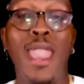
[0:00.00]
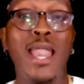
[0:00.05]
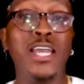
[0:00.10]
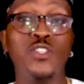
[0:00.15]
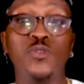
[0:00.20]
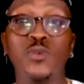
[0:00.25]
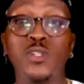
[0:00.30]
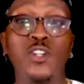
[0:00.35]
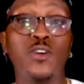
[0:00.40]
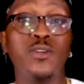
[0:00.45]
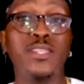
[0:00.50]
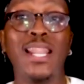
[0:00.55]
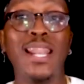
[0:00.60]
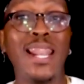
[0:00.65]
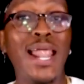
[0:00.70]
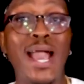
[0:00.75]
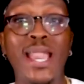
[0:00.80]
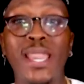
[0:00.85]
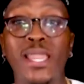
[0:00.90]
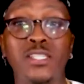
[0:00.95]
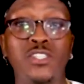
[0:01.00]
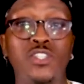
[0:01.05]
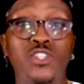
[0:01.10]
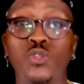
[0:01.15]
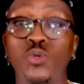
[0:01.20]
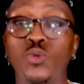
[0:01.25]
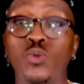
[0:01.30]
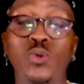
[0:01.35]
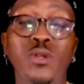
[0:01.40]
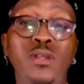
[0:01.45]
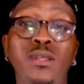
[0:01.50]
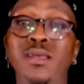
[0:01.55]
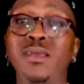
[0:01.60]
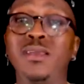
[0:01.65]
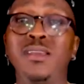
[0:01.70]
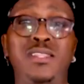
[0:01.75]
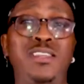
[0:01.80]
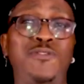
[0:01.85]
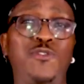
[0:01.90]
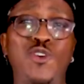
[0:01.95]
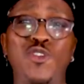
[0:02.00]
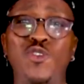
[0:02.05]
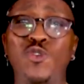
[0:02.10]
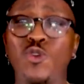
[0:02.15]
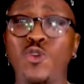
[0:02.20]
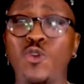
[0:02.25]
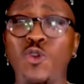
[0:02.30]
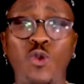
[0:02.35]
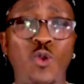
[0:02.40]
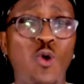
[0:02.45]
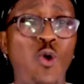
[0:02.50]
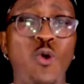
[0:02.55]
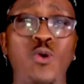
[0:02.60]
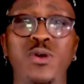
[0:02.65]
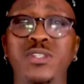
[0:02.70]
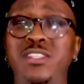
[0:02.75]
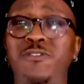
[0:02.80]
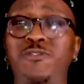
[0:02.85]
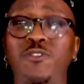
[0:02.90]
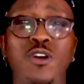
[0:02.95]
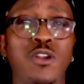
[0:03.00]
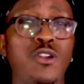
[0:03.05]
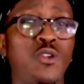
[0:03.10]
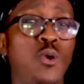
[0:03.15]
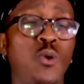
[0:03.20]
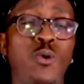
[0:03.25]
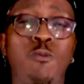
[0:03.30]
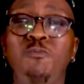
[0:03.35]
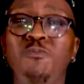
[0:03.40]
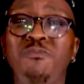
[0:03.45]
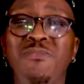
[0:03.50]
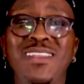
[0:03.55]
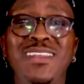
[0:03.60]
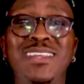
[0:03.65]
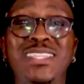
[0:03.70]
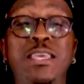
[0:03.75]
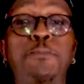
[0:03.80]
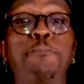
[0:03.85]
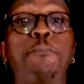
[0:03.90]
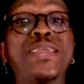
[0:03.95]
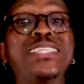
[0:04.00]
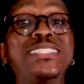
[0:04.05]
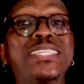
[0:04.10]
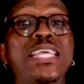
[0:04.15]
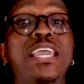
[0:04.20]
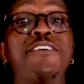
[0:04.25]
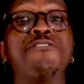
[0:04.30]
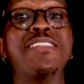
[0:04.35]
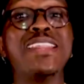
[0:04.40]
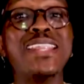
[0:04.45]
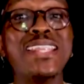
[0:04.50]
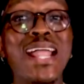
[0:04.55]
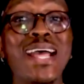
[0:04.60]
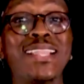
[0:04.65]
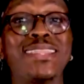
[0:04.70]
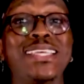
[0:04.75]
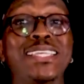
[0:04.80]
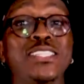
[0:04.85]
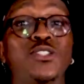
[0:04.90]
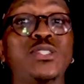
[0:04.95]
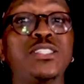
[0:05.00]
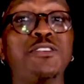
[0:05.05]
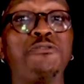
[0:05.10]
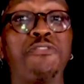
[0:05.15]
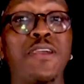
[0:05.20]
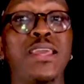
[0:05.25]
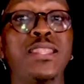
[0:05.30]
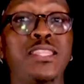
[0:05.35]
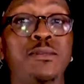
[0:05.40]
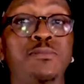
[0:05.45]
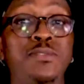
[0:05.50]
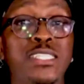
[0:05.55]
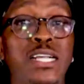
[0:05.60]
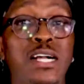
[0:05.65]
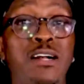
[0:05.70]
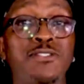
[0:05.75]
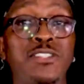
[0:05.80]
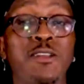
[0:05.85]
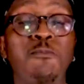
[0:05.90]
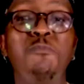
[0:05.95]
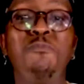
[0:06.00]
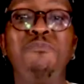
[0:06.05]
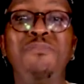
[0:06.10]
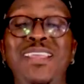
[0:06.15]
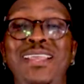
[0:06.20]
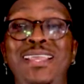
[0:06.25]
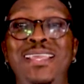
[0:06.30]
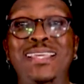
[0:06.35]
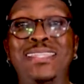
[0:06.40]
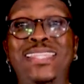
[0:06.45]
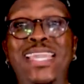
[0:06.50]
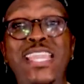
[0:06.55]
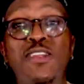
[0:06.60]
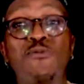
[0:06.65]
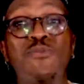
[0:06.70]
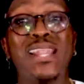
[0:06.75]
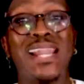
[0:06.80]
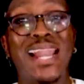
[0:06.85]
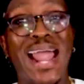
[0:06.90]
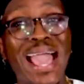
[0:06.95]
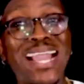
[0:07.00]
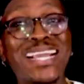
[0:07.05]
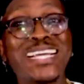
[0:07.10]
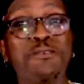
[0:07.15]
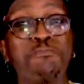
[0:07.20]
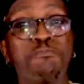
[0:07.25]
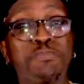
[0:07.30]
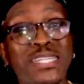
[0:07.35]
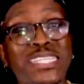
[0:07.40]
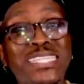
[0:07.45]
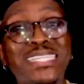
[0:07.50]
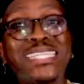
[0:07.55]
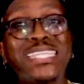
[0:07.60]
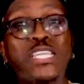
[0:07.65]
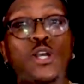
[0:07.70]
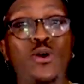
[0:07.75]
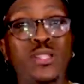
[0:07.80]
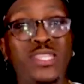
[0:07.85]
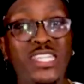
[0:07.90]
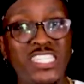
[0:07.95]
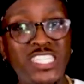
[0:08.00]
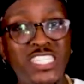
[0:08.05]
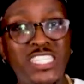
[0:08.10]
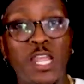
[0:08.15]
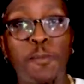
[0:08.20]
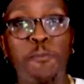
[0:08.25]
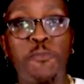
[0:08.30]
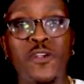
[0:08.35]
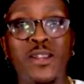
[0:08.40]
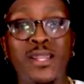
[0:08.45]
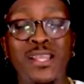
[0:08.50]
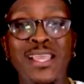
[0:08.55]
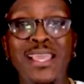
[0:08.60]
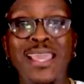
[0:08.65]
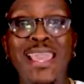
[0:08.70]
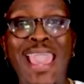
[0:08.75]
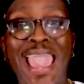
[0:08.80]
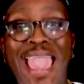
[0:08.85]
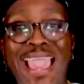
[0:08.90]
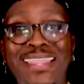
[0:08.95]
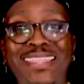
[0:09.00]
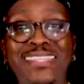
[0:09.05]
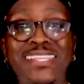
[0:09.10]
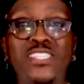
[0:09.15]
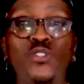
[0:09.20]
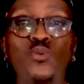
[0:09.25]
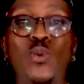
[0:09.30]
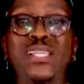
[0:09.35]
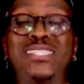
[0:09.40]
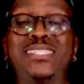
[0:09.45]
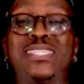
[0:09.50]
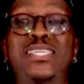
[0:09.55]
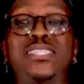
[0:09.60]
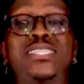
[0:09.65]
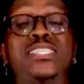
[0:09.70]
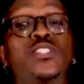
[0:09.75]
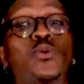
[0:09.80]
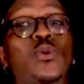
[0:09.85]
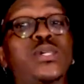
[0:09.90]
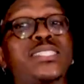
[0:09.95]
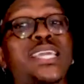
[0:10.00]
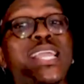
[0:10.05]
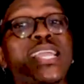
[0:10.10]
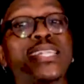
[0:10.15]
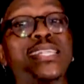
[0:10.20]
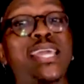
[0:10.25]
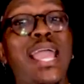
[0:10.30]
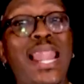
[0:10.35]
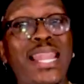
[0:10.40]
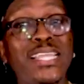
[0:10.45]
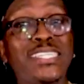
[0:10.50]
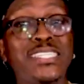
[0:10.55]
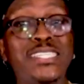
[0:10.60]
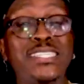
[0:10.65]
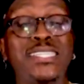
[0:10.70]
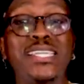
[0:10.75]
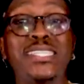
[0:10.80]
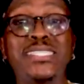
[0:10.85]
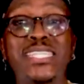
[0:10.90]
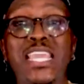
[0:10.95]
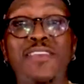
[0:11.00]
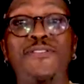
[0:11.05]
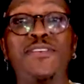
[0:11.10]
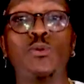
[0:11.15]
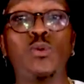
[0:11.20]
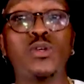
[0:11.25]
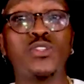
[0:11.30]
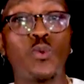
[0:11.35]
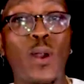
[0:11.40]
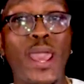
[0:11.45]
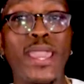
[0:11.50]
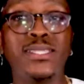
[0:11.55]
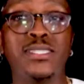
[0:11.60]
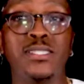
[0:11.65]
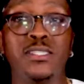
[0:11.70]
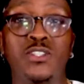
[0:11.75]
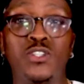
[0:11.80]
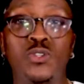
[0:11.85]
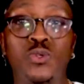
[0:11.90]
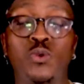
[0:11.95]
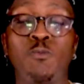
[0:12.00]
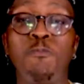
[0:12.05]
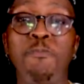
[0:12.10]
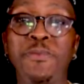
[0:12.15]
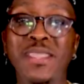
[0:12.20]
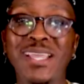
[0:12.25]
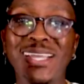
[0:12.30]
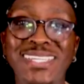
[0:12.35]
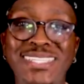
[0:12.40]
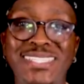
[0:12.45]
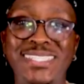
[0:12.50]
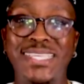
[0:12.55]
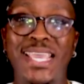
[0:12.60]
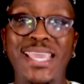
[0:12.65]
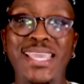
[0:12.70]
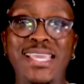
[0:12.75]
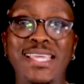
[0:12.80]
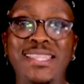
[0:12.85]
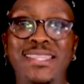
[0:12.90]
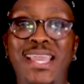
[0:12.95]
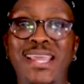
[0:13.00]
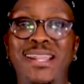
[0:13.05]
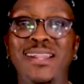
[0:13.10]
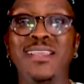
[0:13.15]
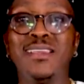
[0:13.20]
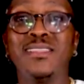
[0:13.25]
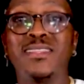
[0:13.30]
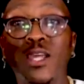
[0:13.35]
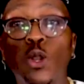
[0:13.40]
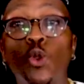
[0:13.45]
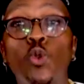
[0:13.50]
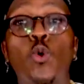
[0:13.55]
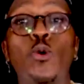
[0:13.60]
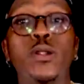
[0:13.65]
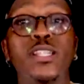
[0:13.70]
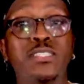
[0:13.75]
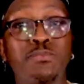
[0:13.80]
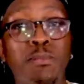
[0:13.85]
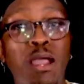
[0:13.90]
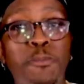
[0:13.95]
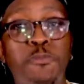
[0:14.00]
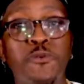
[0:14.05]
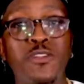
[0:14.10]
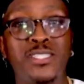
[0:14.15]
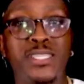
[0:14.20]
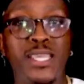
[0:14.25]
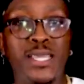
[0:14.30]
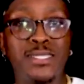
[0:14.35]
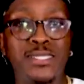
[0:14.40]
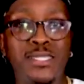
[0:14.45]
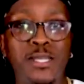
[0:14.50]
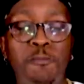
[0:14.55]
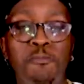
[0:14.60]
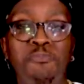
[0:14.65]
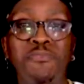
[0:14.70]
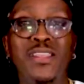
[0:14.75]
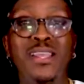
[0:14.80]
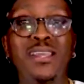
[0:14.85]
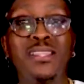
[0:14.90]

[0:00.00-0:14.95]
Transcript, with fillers: as we know the lions do. They've got no claws. They've got no, they basically have nothing to defend themselves. They rely completely on the shepherd. And this is what, this was the analogy that David was writing to, saying that the Lord is my protector.